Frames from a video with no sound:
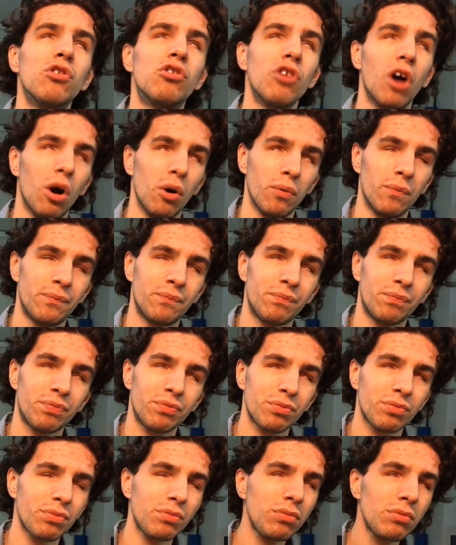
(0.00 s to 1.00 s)
So,
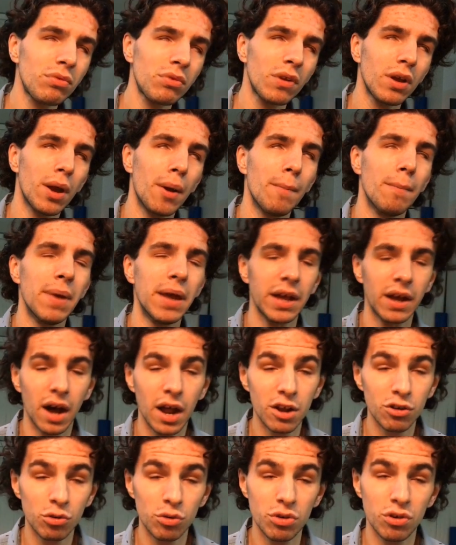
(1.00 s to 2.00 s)
being
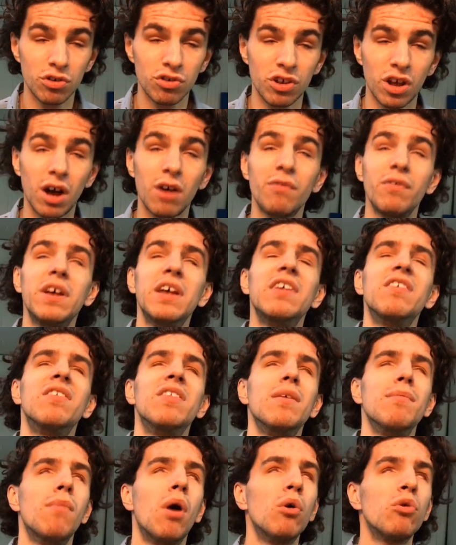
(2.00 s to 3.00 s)
honest with yourself
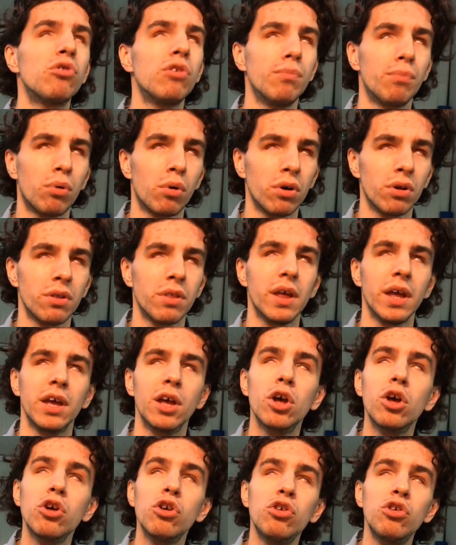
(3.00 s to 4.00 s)
is the most important
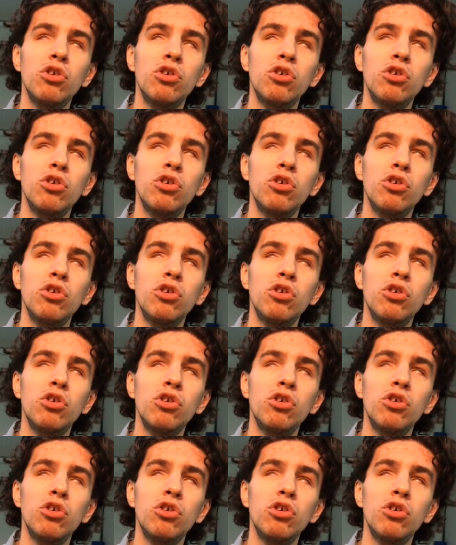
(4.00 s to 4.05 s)
thing.